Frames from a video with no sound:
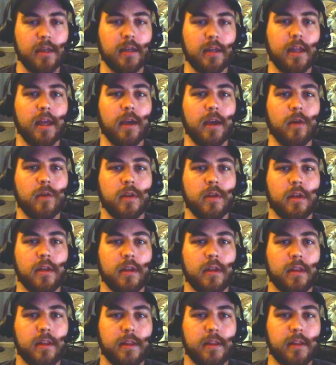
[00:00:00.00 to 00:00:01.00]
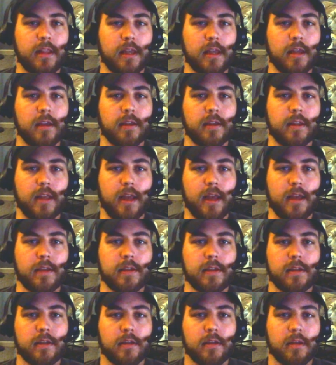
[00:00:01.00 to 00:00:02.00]
now think
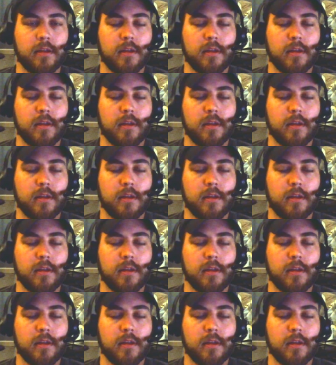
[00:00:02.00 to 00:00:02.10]
that